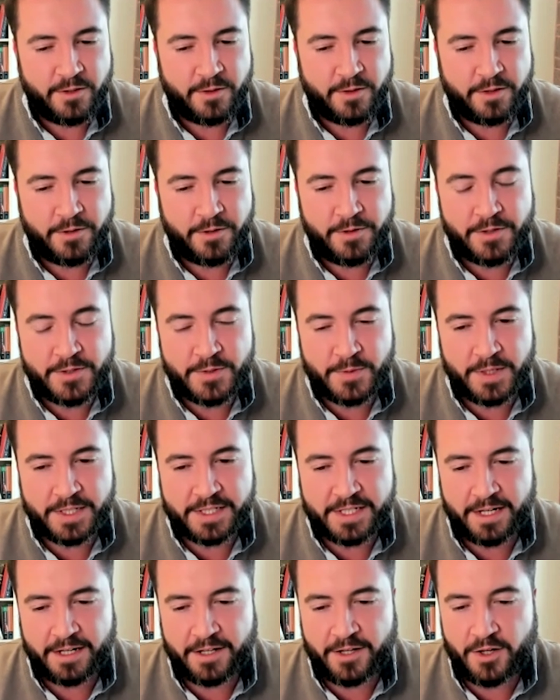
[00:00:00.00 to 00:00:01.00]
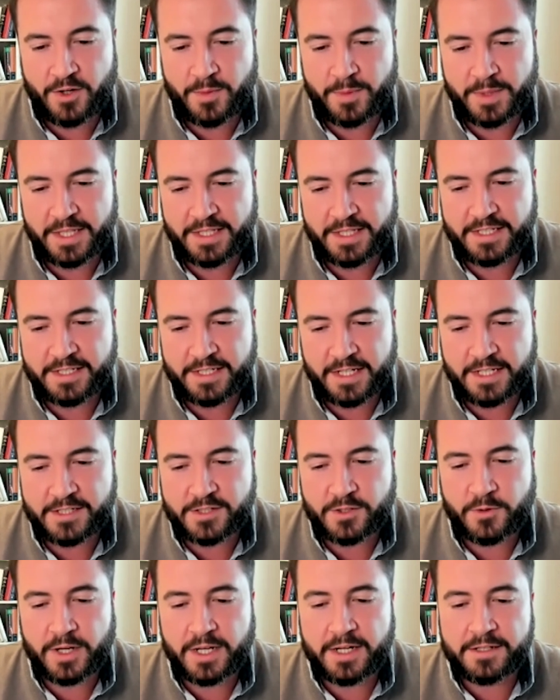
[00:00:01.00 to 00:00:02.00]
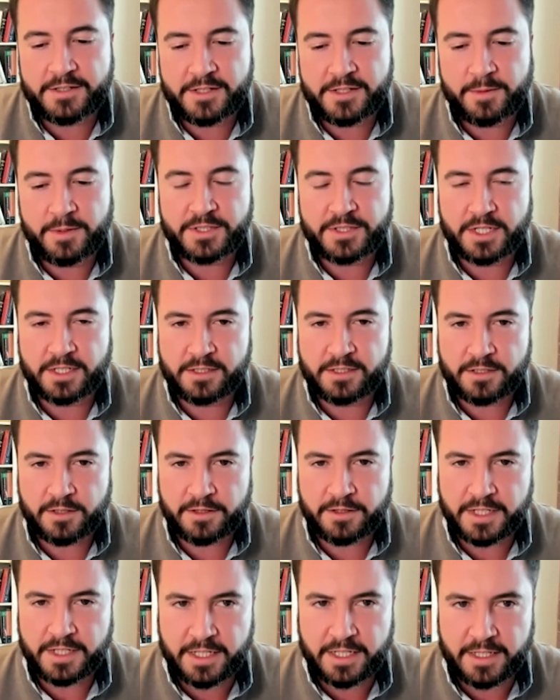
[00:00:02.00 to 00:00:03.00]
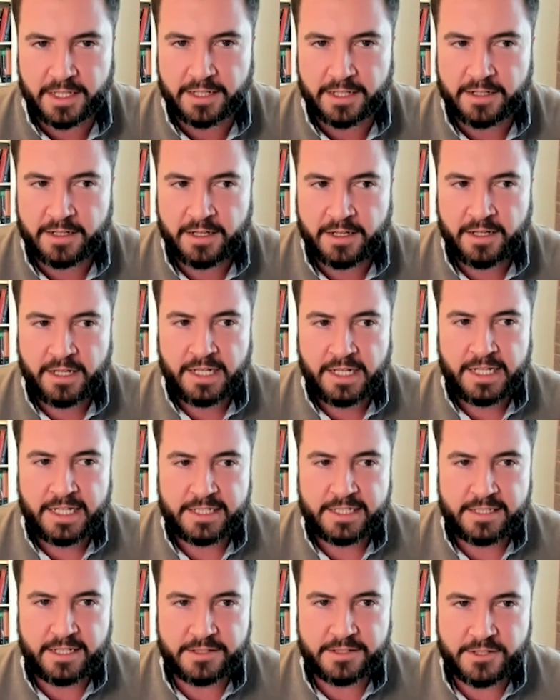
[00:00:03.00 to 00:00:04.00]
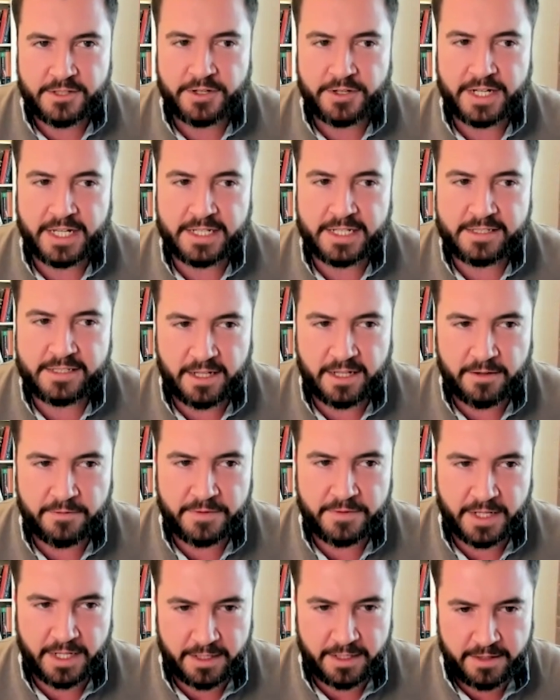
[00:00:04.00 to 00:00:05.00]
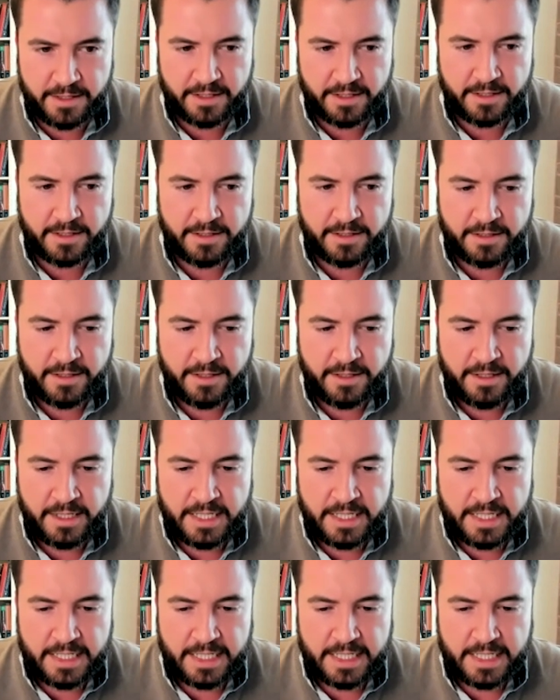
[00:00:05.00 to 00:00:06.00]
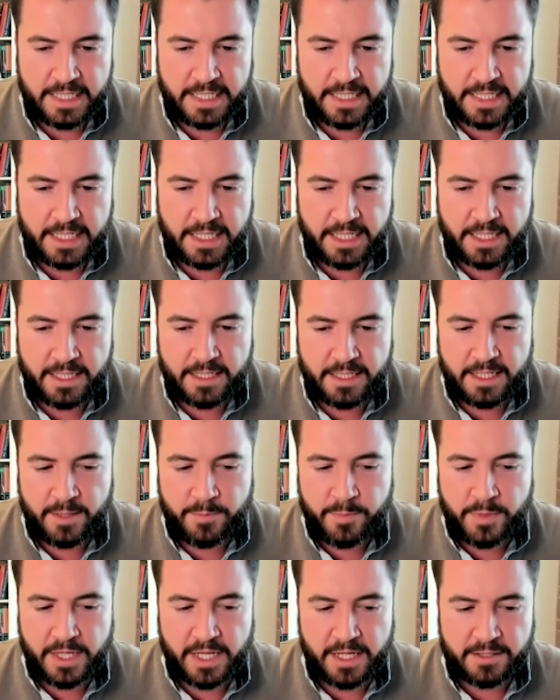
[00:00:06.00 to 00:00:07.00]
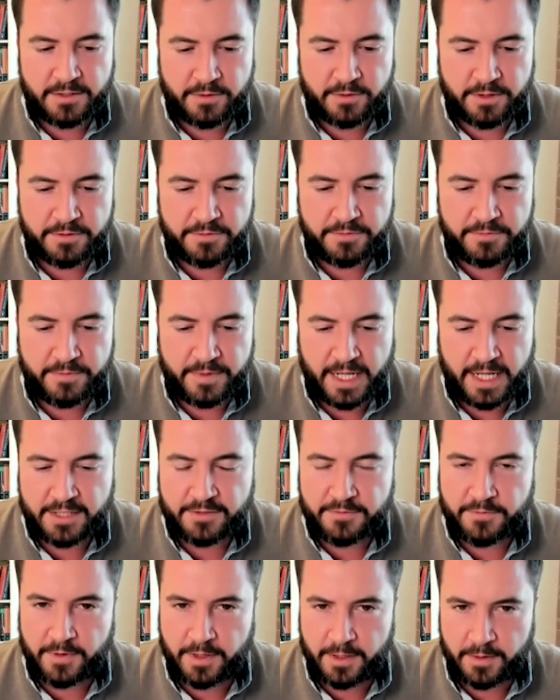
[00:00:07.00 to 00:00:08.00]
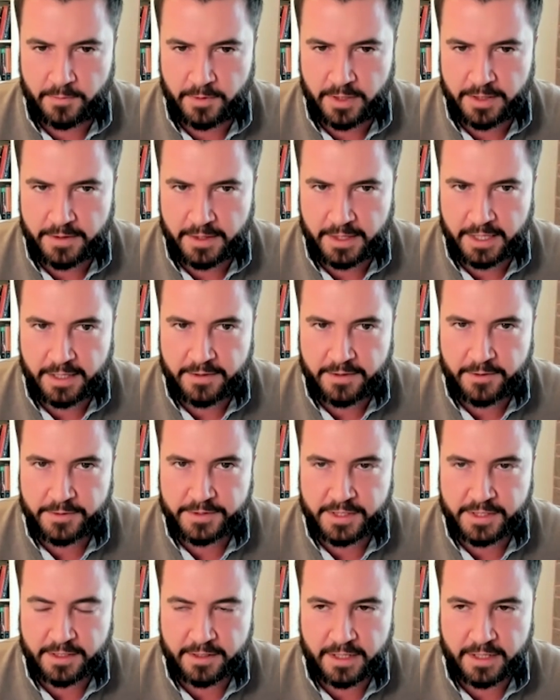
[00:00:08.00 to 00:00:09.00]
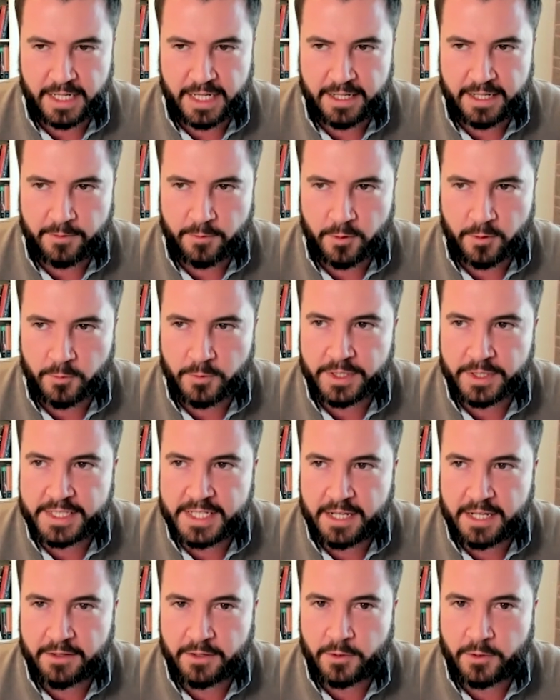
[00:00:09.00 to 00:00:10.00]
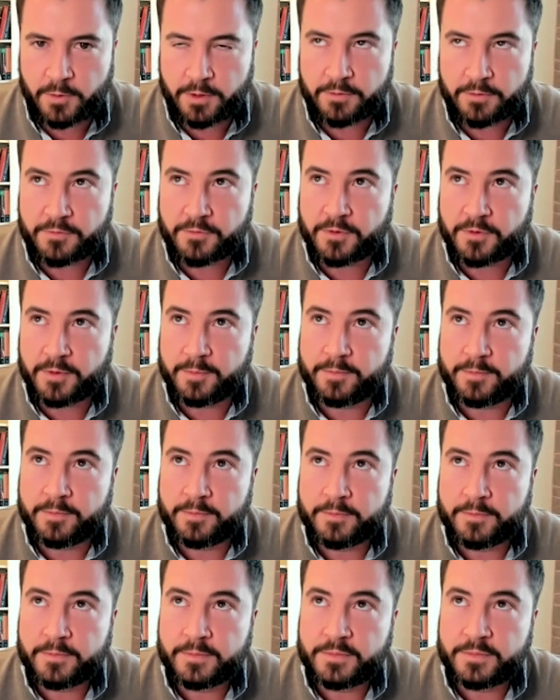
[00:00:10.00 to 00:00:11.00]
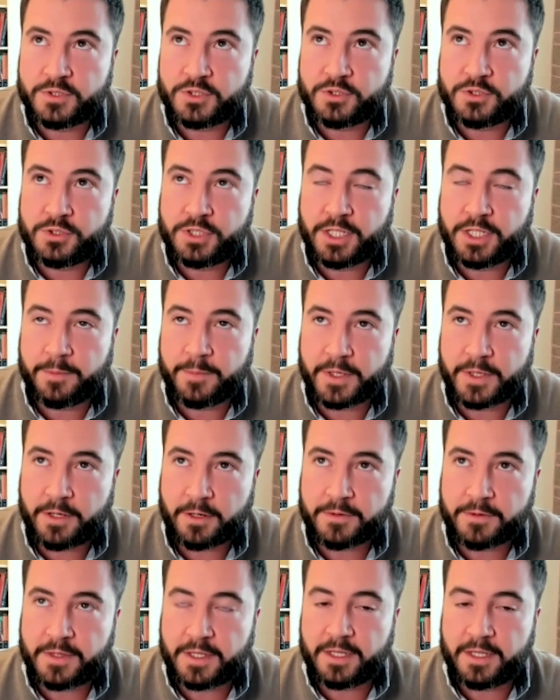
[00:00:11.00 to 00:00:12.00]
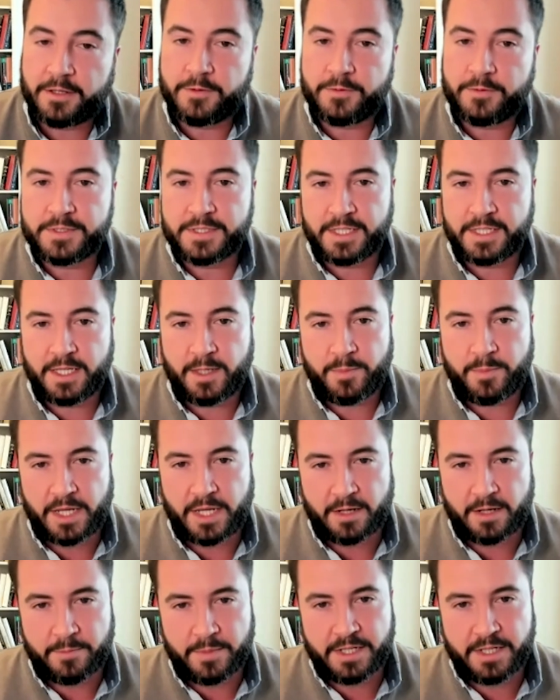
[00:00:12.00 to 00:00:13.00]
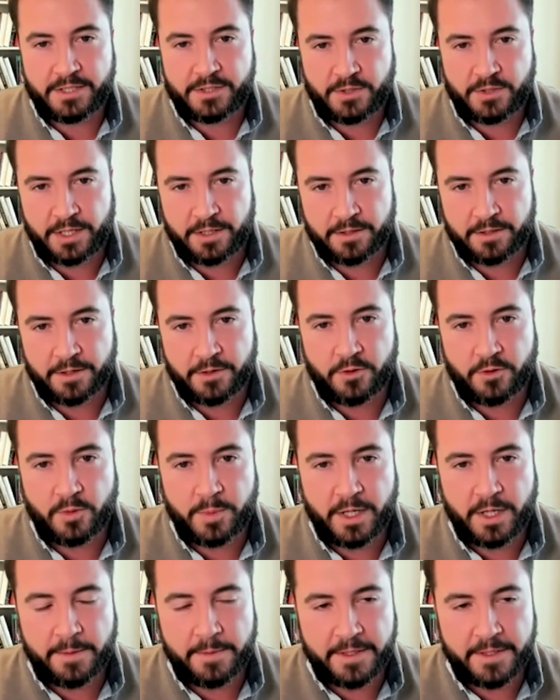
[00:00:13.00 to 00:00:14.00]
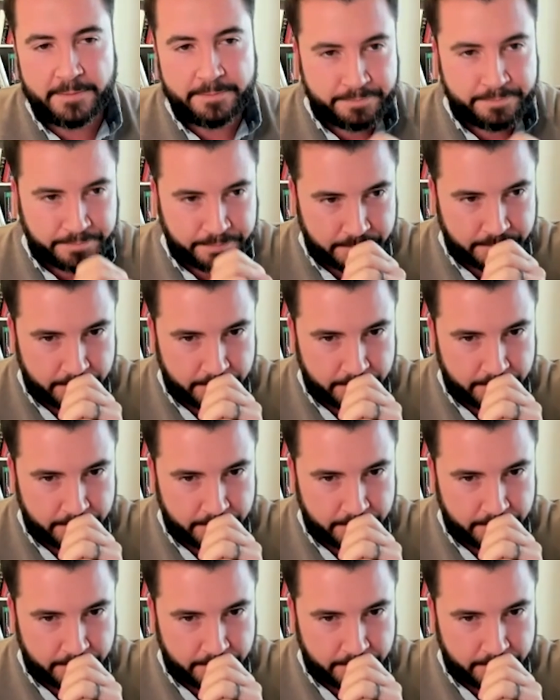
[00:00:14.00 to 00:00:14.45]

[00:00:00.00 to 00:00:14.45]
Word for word: who, who knows where it's going to go, but it's, it's created so much uncertainty that it's the uncertainty itself that I think E P A sort of has fun with. And there was a, and a really telling quote from Gina McCarthy, who is the E P A administrator under Obama.